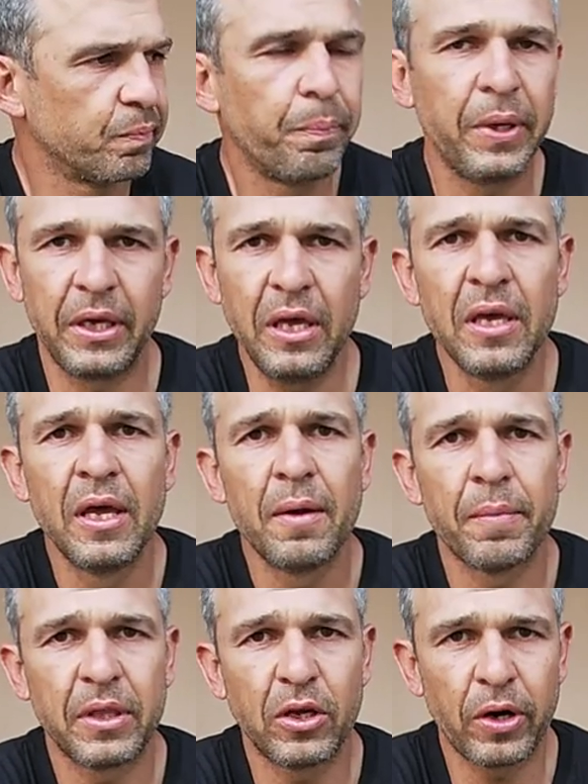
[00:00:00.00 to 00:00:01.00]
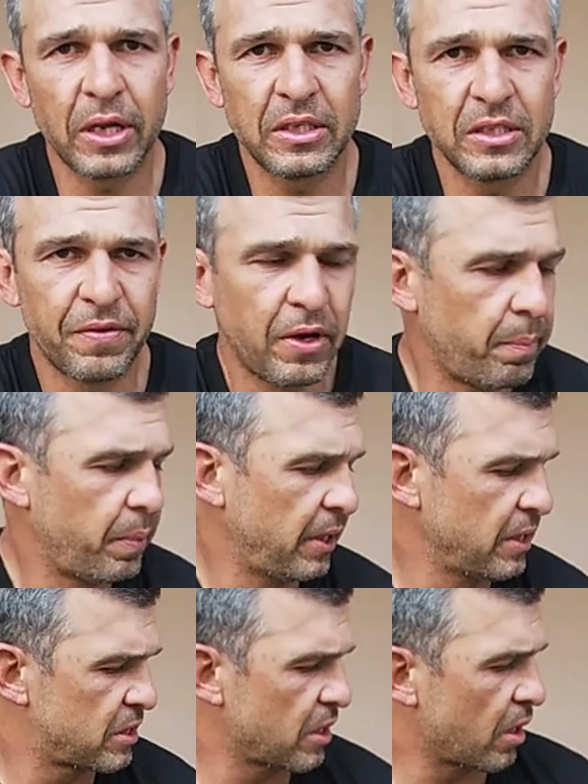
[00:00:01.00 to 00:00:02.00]
picky, but the Grunter is very
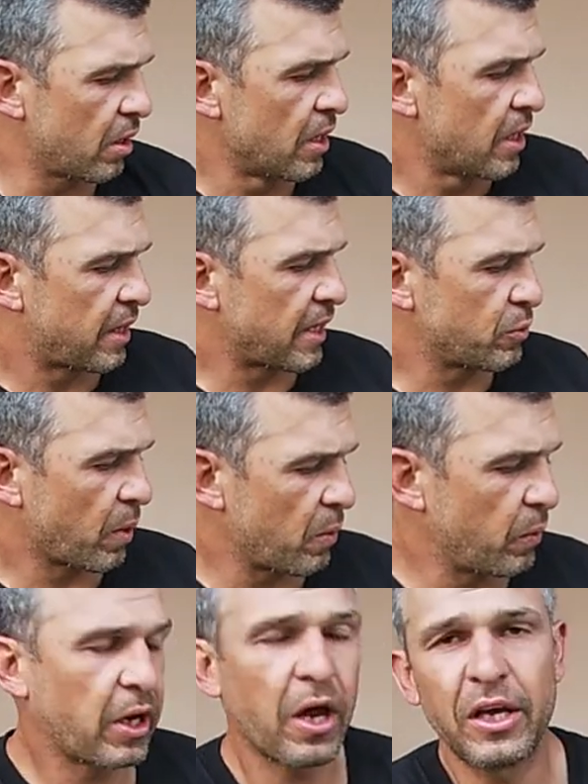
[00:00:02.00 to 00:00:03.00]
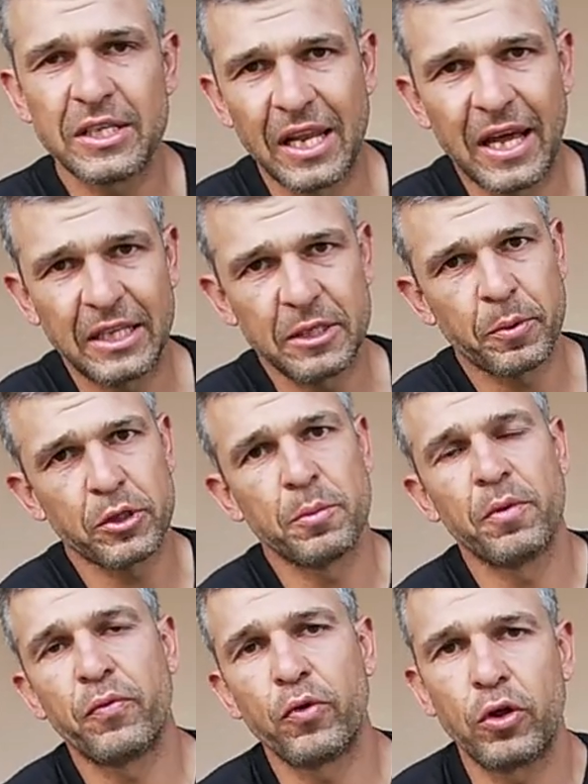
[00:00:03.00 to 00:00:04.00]
picky. So that's why we're going as light as
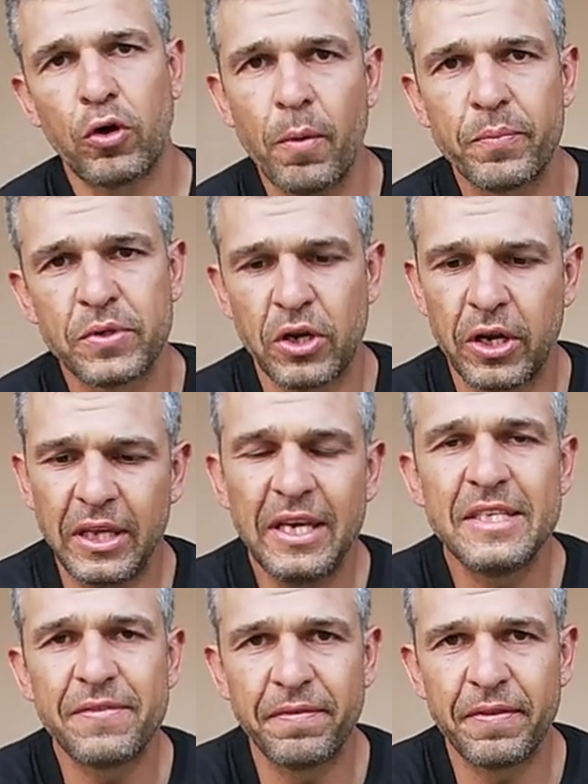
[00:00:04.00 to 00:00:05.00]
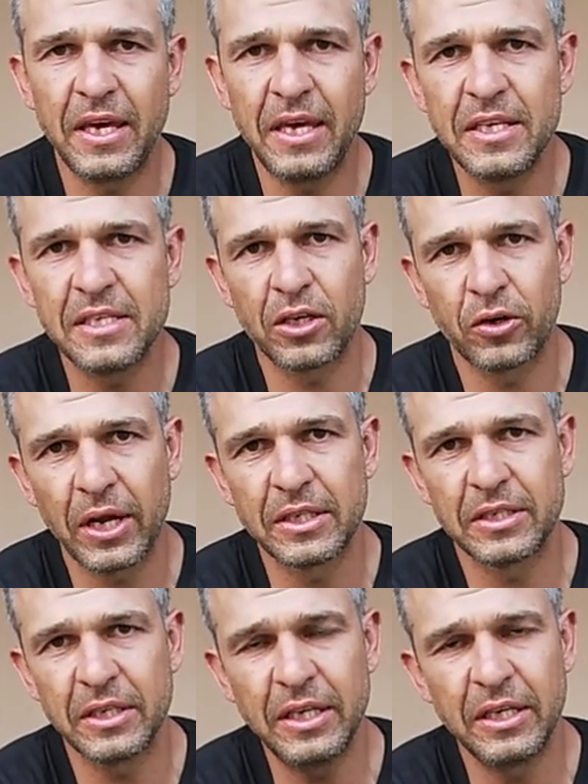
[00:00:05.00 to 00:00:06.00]
possible for the Kob, so that if there is a
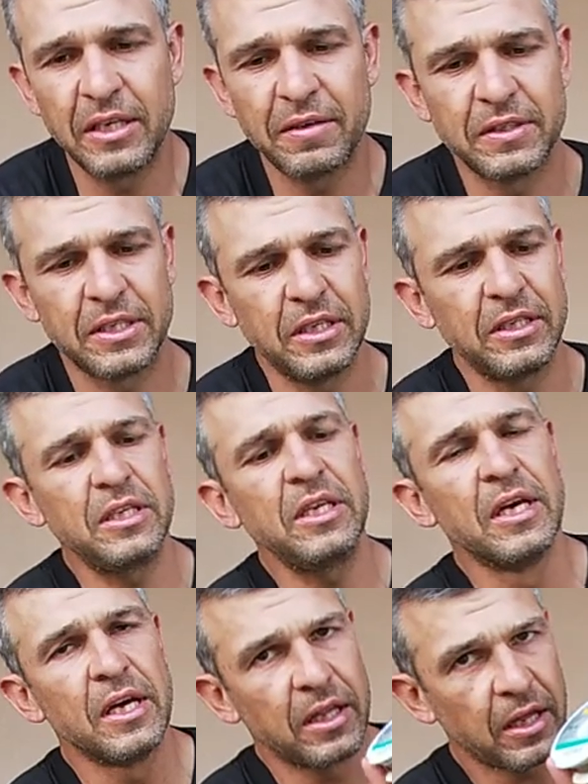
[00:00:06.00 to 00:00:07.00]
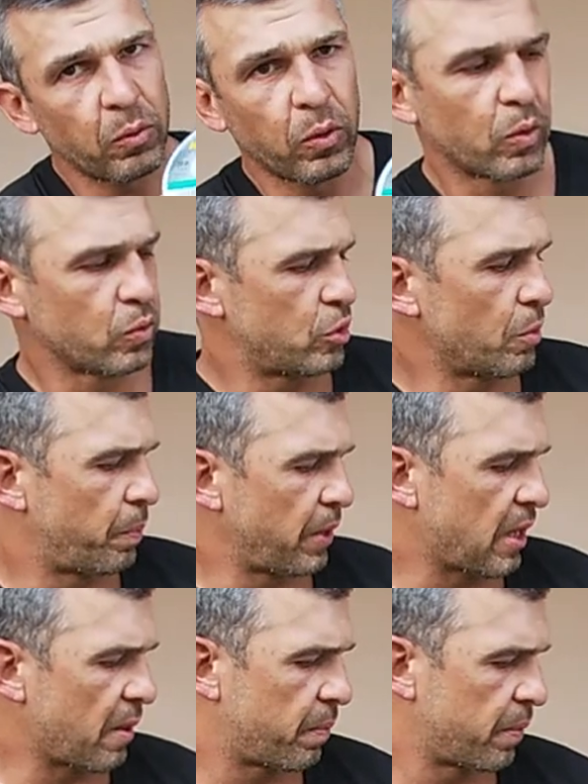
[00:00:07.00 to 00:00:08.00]
Grunter in the vicinity, they will also
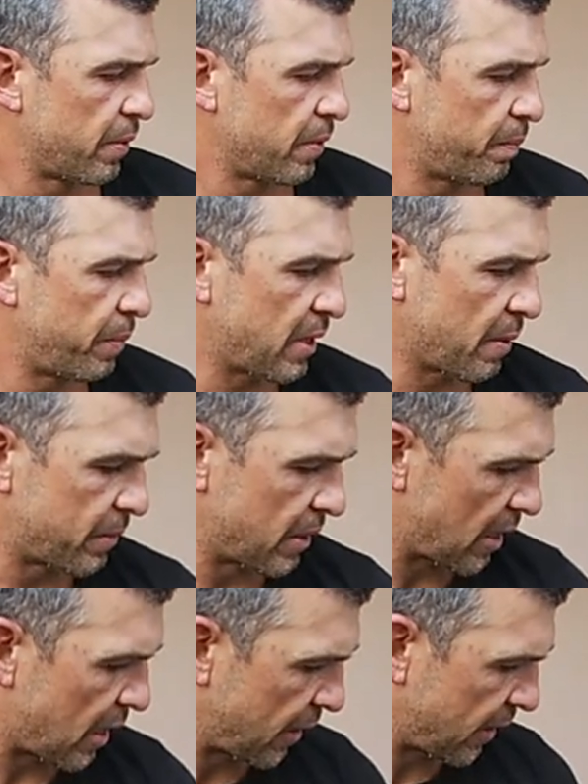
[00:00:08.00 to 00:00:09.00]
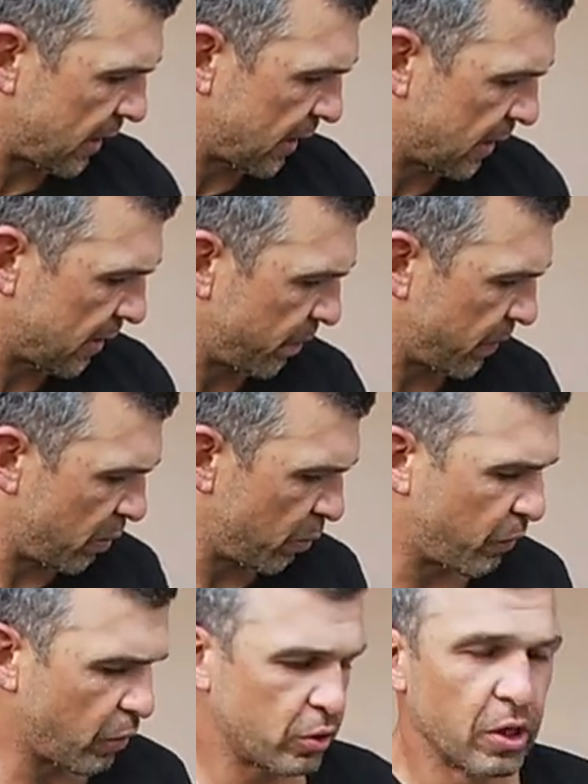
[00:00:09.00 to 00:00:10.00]
pick up pick up the line. Um, then
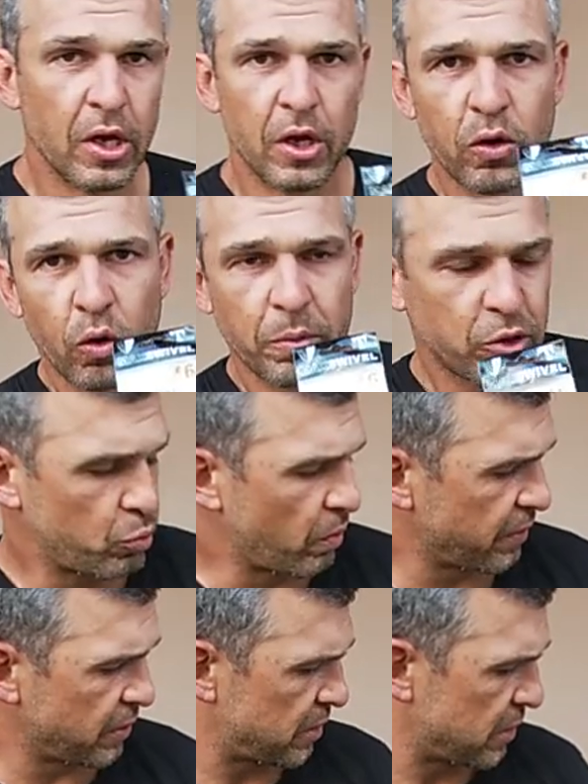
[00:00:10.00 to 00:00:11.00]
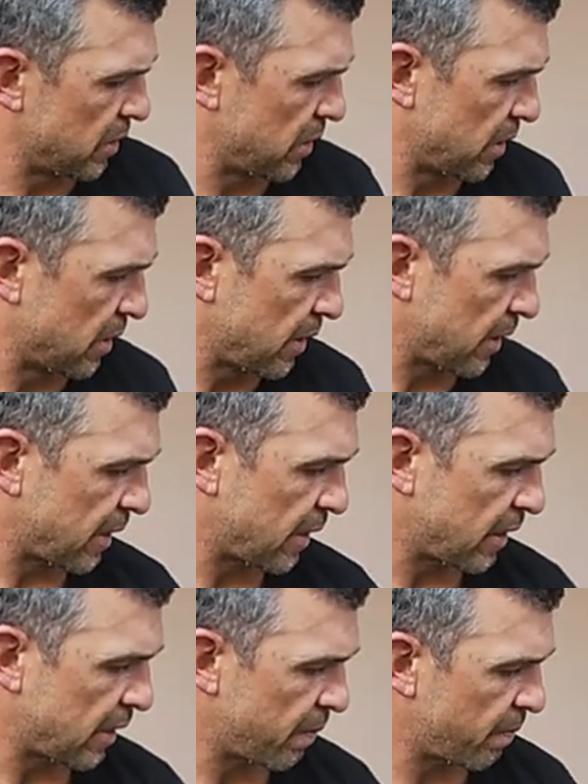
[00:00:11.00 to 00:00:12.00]
we've got normal swivels.
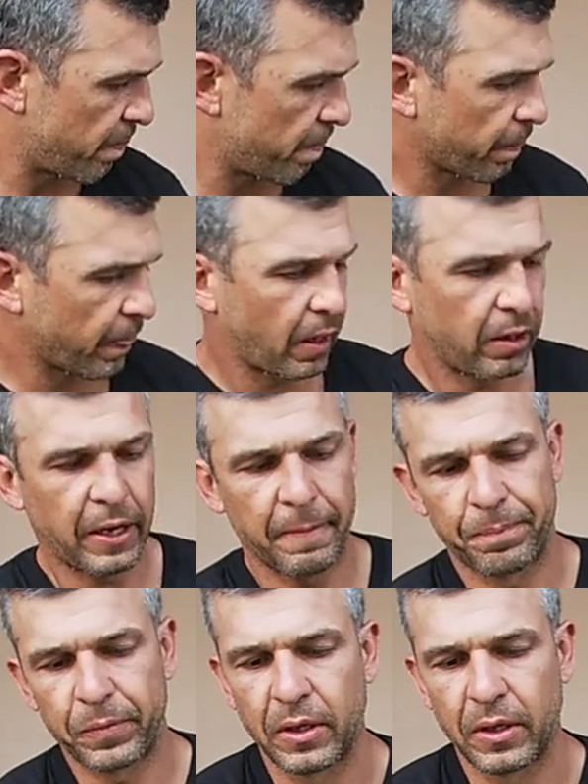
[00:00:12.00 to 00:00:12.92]
Um, okay.